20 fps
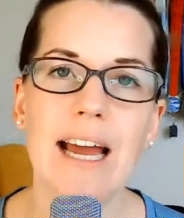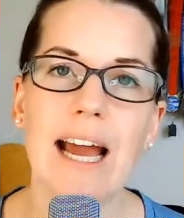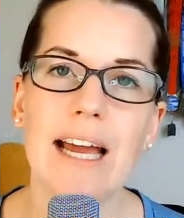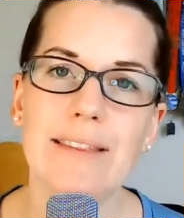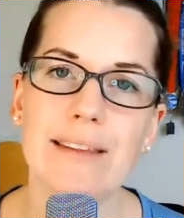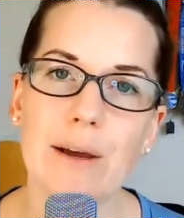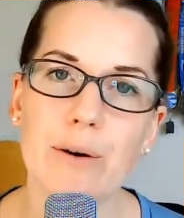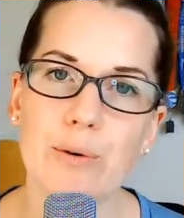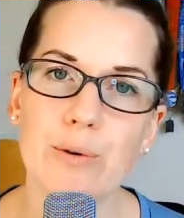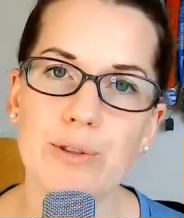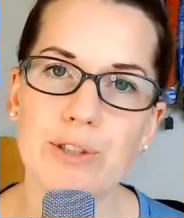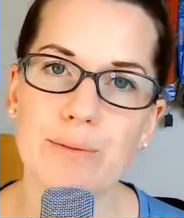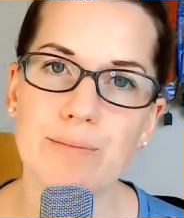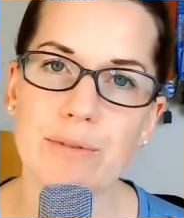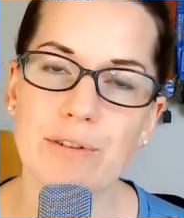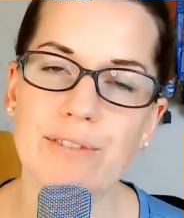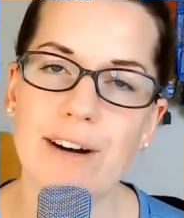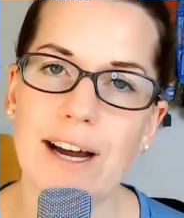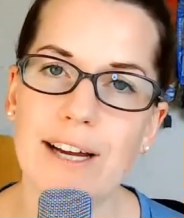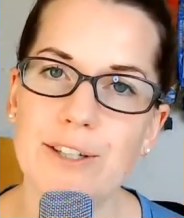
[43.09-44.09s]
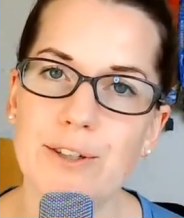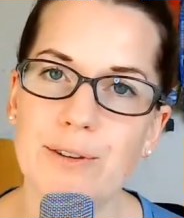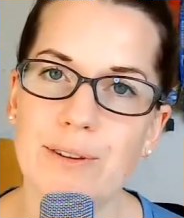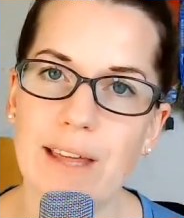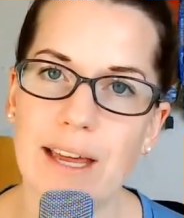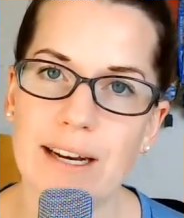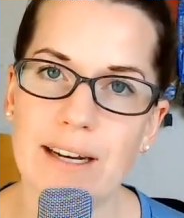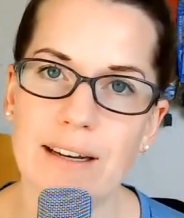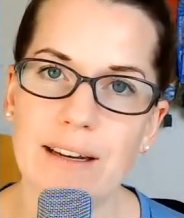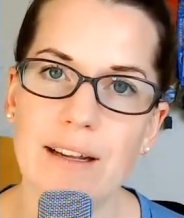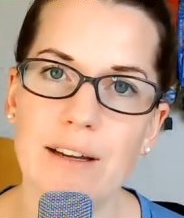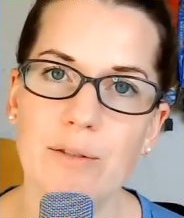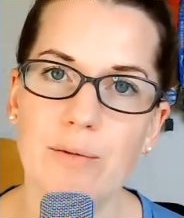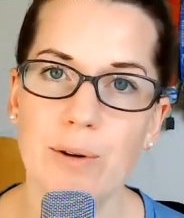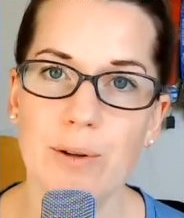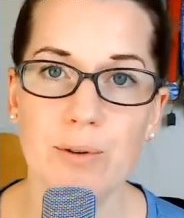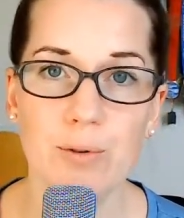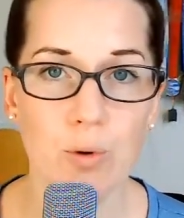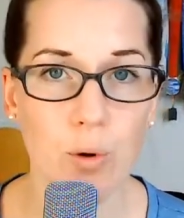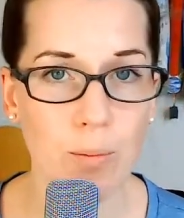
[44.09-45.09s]
And they also provide you then
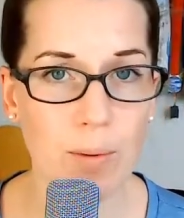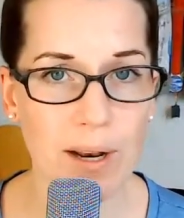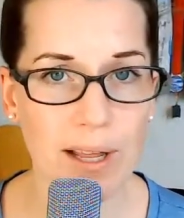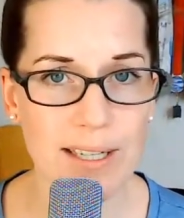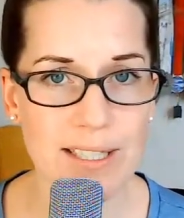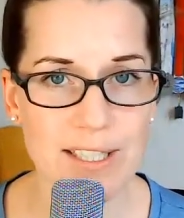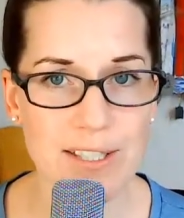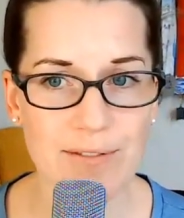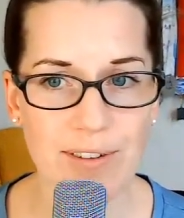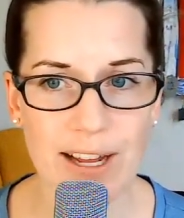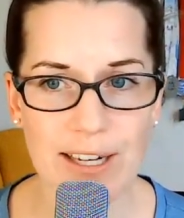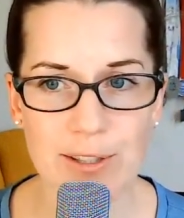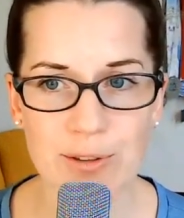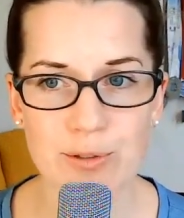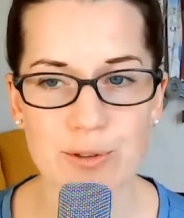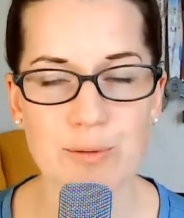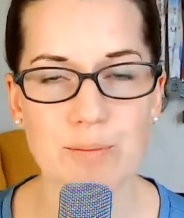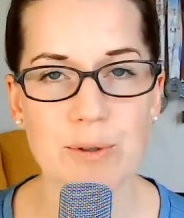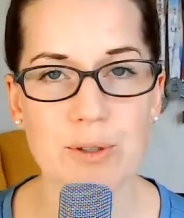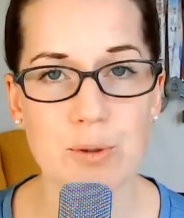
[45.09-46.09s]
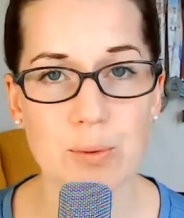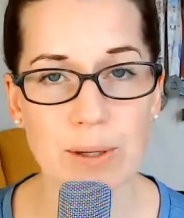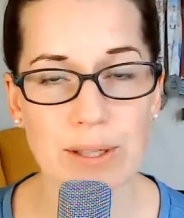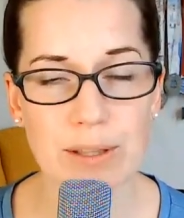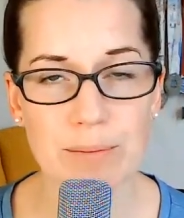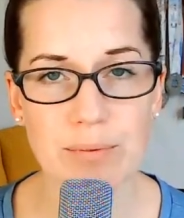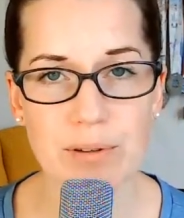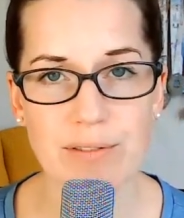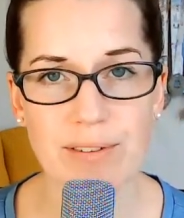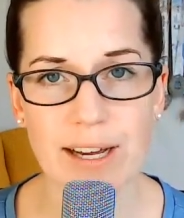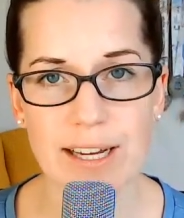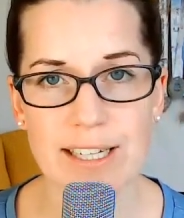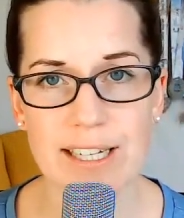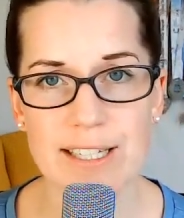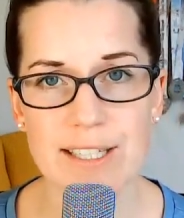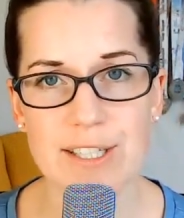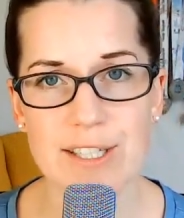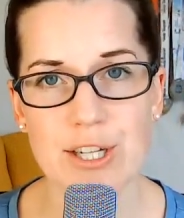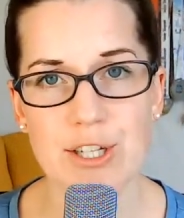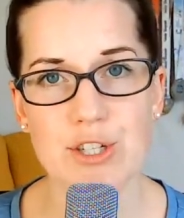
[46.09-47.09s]
with normalized values between the
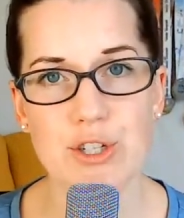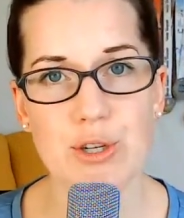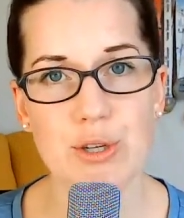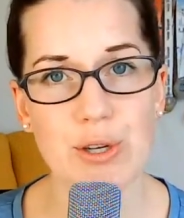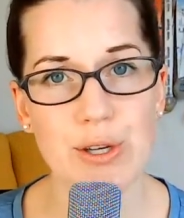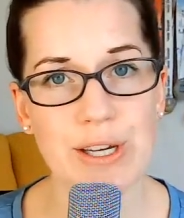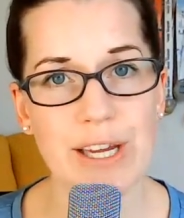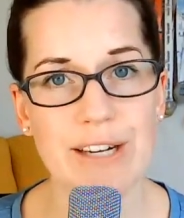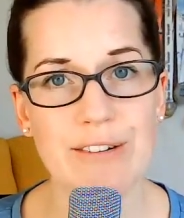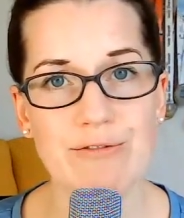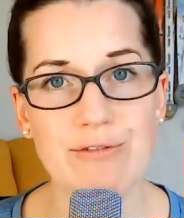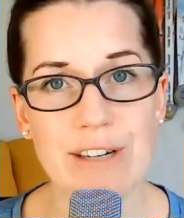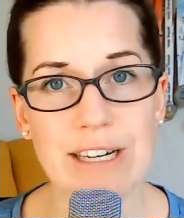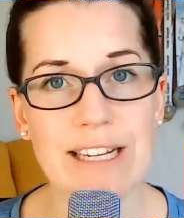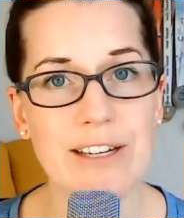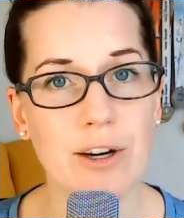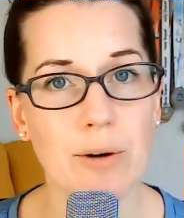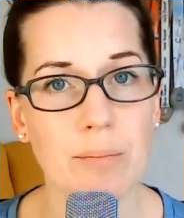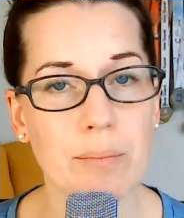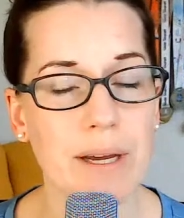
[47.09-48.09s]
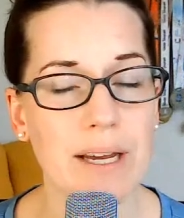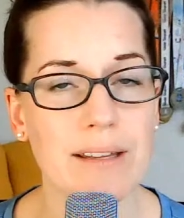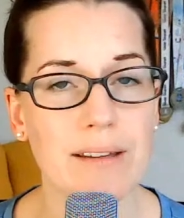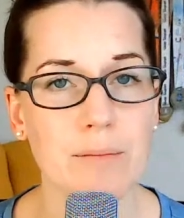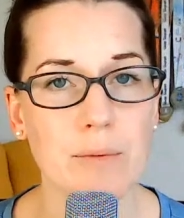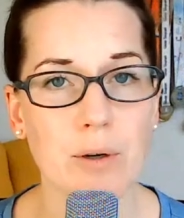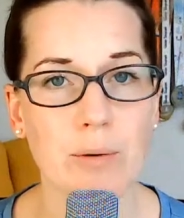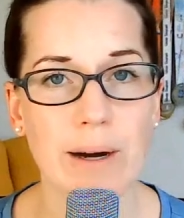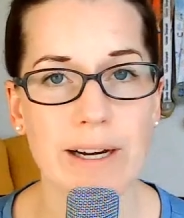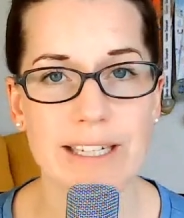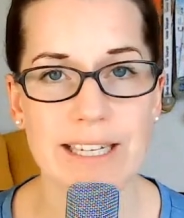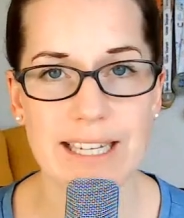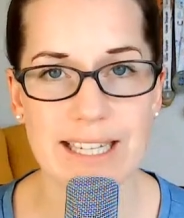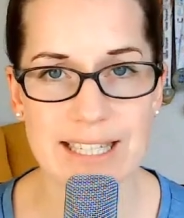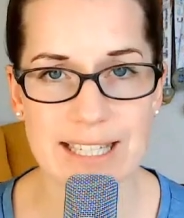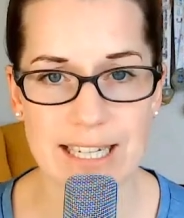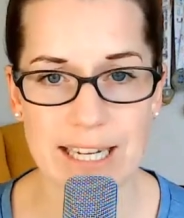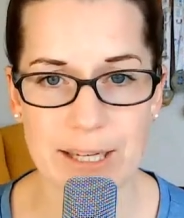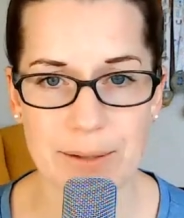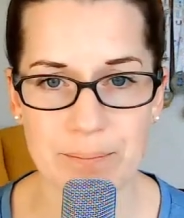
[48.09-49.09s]
providers so you can really compare them quite
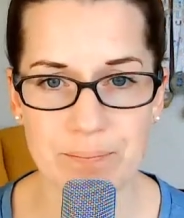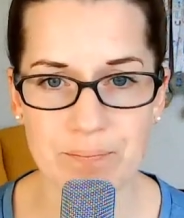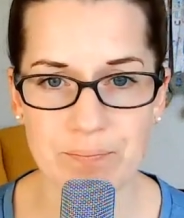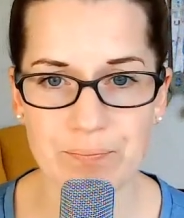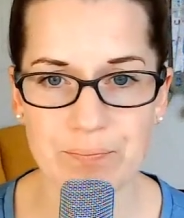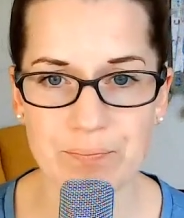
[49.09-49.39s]
easily.